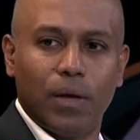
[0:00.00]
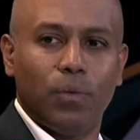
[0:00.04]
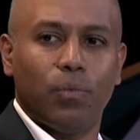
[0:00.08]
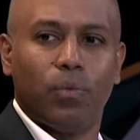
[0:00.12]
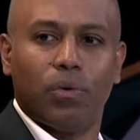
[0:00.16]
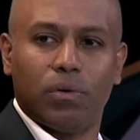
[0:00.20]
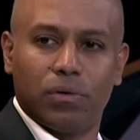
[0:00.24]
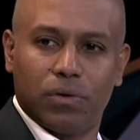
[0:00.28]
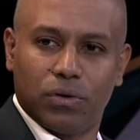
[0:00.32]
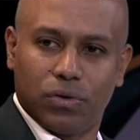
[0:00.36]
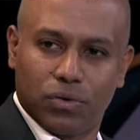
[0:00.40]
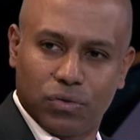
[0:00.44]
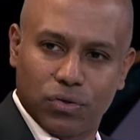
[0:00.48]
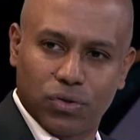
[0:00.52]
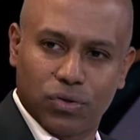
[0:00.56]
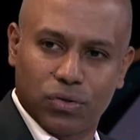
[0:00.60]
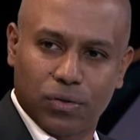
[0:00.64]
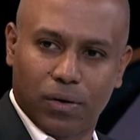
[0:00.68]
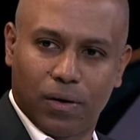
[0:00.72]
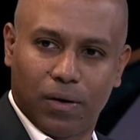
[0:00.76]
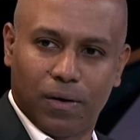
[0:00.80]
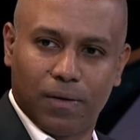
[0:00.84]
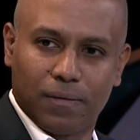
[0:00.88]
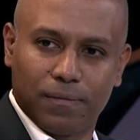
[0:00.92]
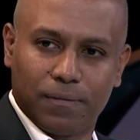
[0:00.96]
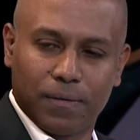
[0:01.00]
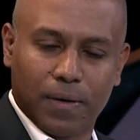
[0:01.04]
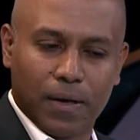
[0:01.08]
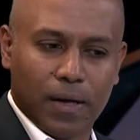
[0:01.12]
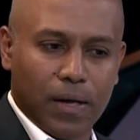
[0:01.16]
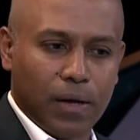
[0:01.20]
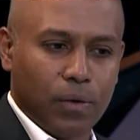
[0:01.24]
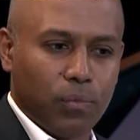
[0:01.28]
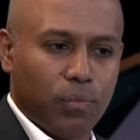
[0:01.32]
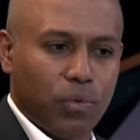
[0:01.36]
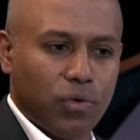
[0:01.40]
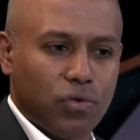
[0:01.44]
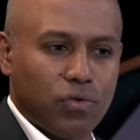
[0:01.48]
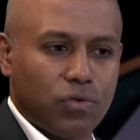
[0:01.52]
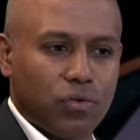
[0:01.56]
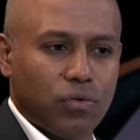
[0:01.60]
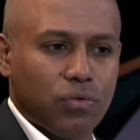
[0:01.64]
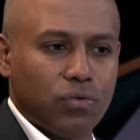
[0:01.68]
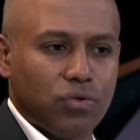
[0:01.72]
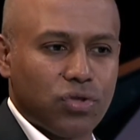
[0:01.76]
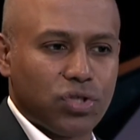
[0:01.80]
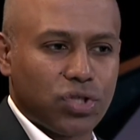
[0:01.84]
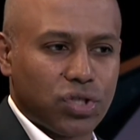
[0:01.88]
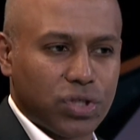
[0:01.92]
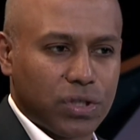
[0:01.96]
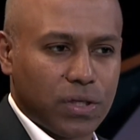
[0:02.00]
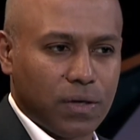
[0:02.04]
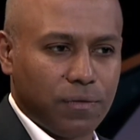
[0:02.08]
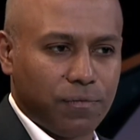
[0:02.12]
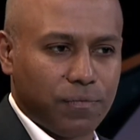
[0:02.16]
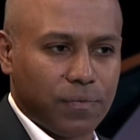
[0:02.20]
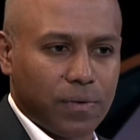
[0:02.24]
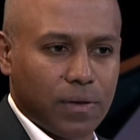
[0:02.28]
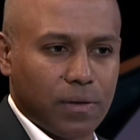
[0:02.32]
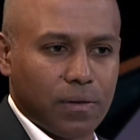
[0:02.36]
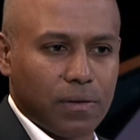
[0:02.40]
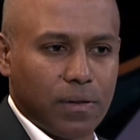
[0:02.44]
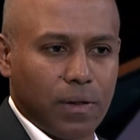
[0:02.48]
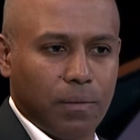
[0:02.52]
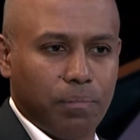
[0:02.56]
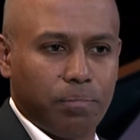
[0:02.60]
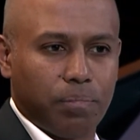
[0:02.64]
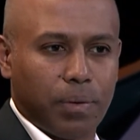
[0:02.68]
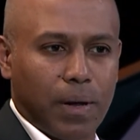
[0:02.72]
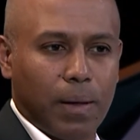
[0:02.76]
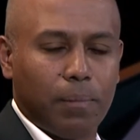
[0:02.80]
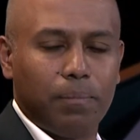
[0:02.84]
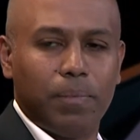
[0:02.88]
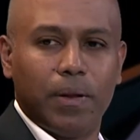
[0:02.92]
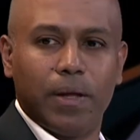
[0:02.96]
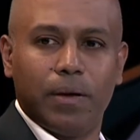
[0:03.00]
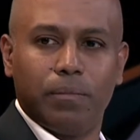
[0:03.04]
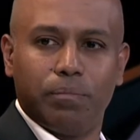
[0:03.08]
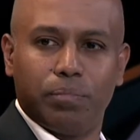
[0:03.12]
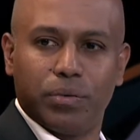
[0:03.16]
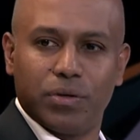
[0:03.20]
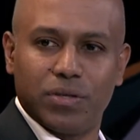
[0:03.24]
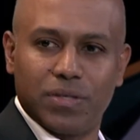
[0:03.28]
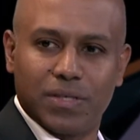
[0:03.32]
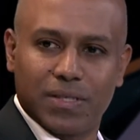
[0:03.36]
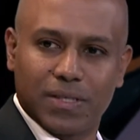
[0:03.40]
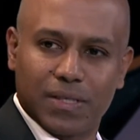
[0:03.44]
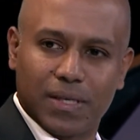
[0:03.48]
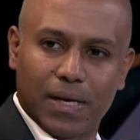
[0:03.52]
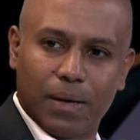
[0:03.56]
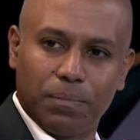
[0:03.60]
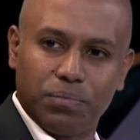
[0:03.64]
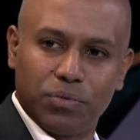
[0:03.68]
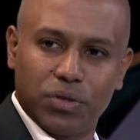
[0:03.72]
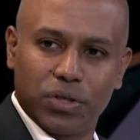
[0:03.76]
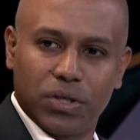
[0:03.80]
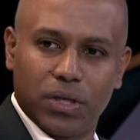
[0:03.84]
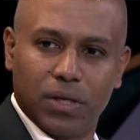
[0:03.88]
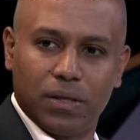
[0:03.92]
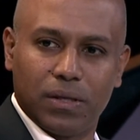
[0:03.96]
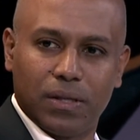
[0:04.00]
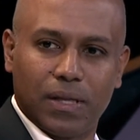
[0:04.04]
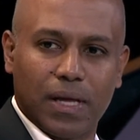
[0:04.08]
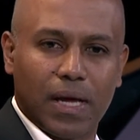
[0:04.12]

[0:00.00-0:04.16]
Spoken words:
wanted to solve was to shift the public perception